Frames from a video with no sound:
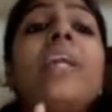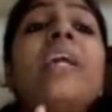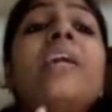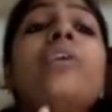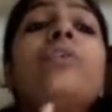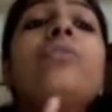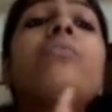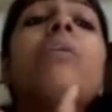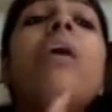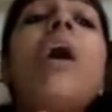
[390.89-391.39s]

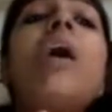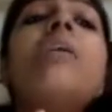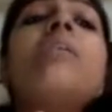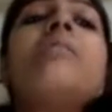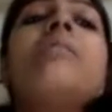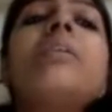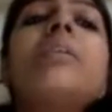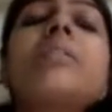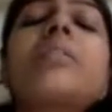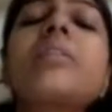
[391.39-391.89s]
You need
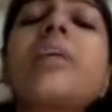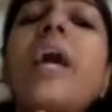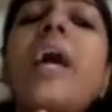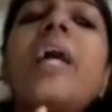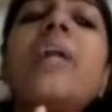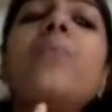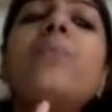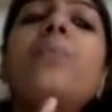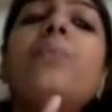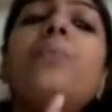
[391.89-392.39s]
to
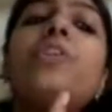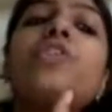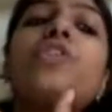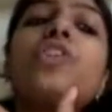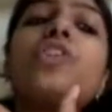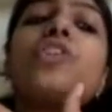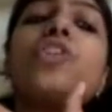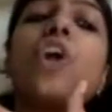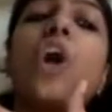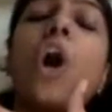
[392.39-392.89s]

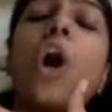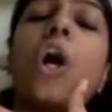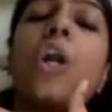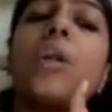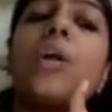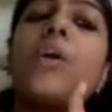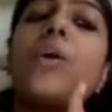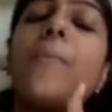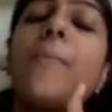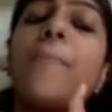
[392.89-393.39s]
understand which is
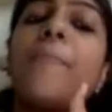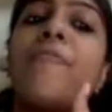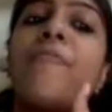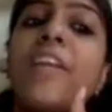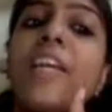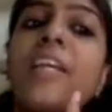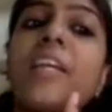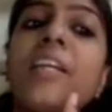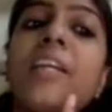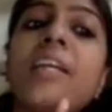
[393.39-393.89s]
your
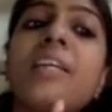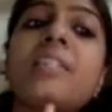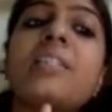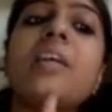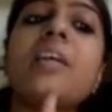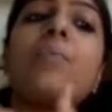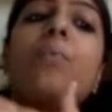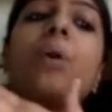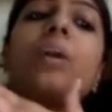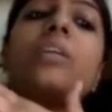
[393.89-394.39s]

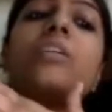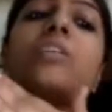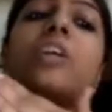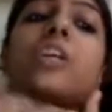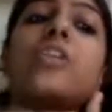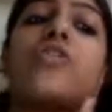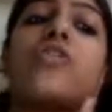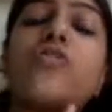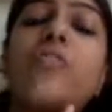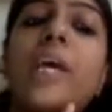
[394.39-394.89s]
weakness and
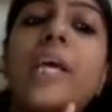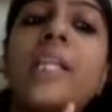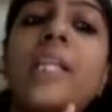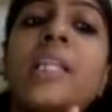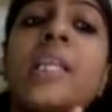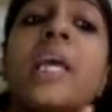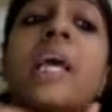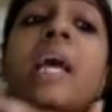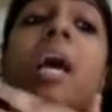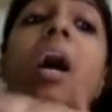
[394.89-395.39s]
what is your
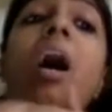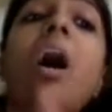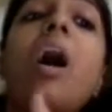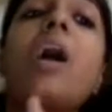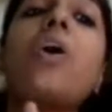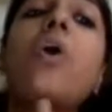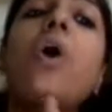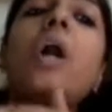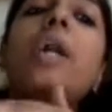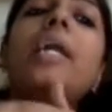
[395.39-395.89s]
strength,
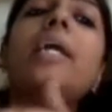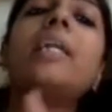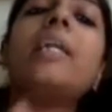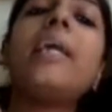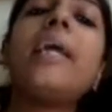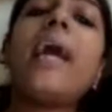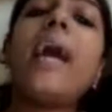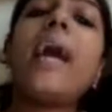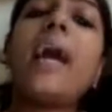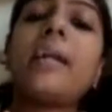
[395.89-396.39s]

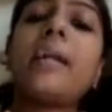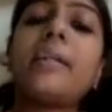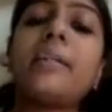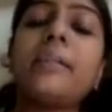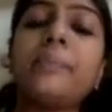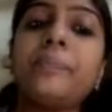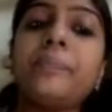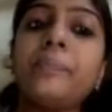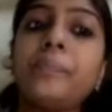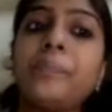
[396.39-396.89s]
accordingly
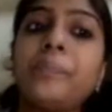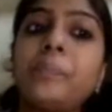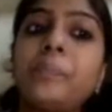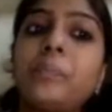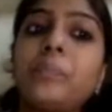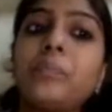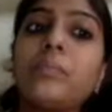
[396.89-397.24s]
act.